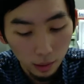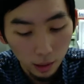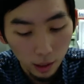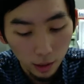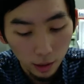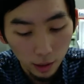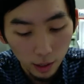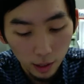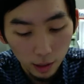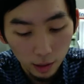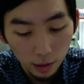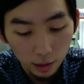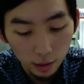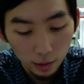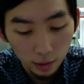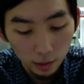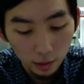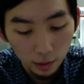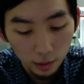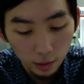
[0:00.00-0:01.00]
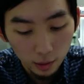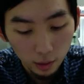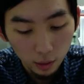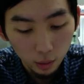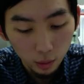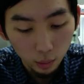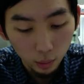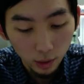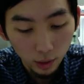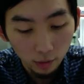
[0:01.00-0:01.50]
And then
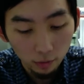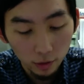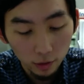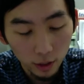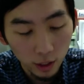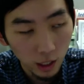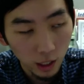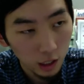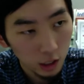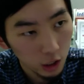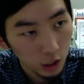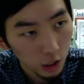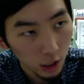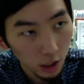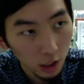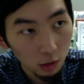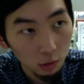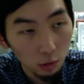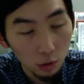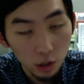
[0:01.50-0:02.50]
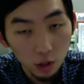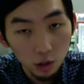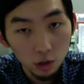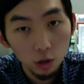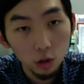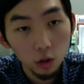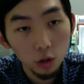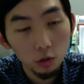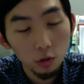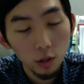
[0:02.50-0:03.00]
we have the THT, which is
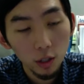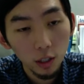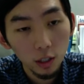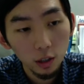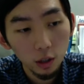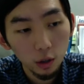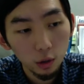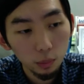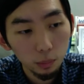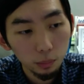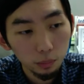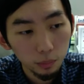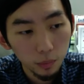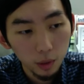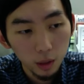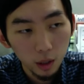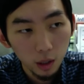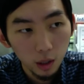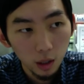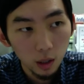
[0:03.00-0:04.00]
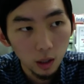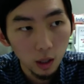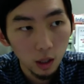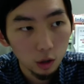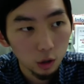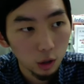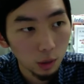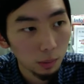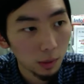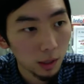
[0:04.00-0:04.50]
also running low, the
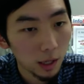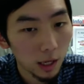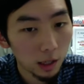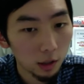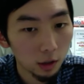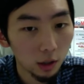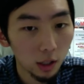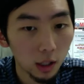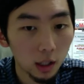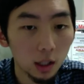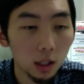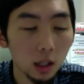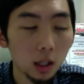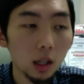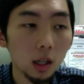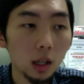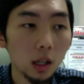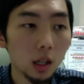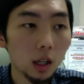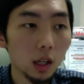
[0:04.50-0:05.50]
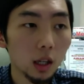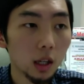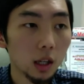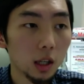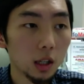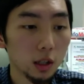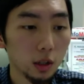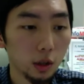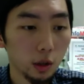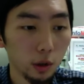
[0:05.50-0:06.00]
treatment hair tonic.
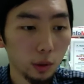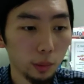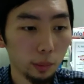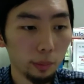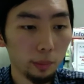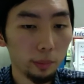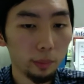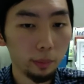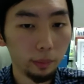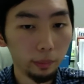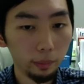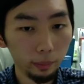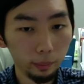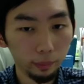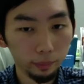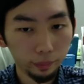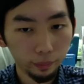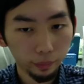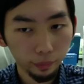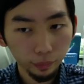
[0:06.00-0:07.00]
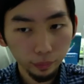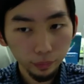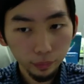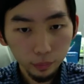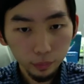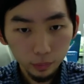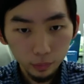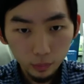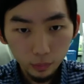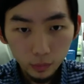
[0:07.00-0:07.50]
So
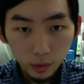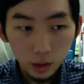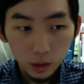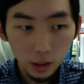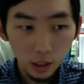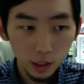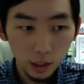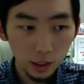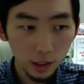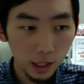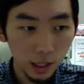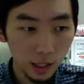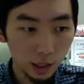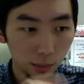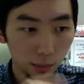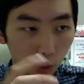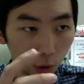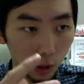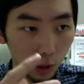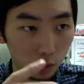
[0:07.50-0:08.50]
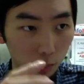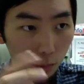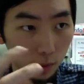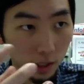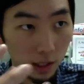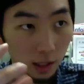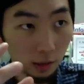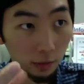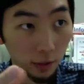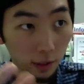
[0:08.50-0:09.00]
since that's a more
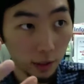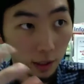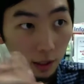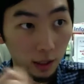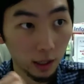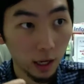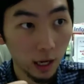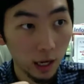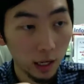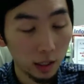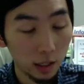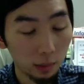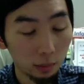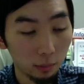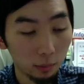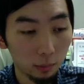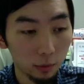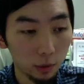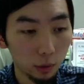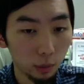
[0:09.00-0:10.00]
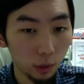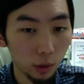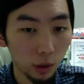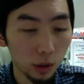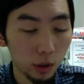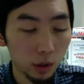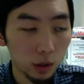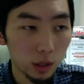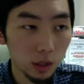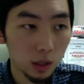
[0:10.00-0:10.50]
specific
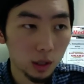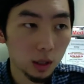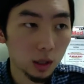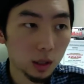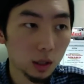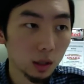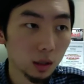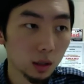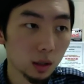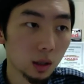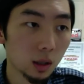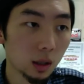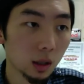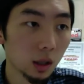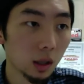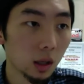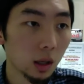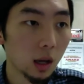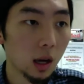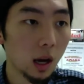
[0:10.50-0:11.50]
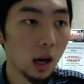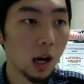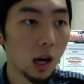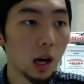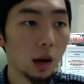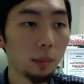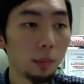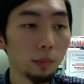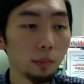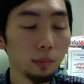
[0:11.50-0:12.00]
item towards
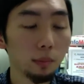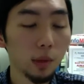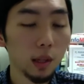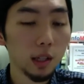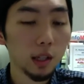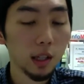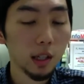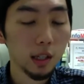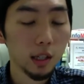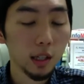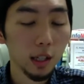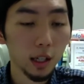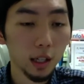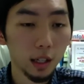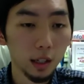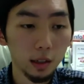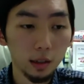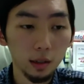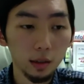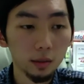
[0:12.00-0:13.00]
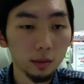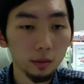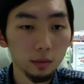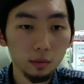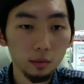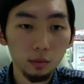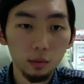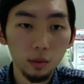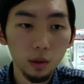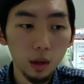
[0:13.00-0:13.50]

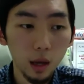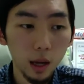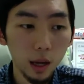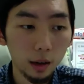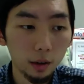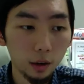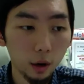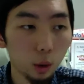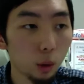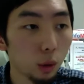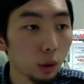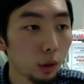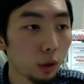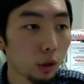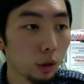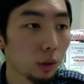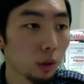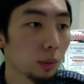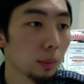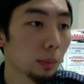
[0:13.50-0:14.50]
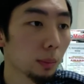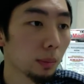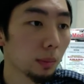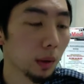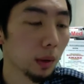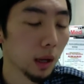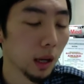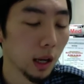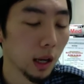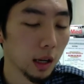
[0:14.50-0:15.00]
assisting hair growth
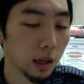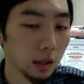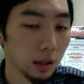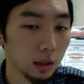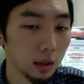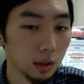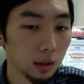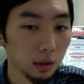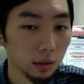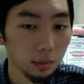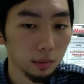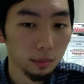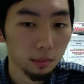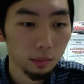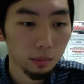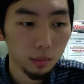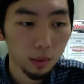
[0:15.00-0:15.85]
and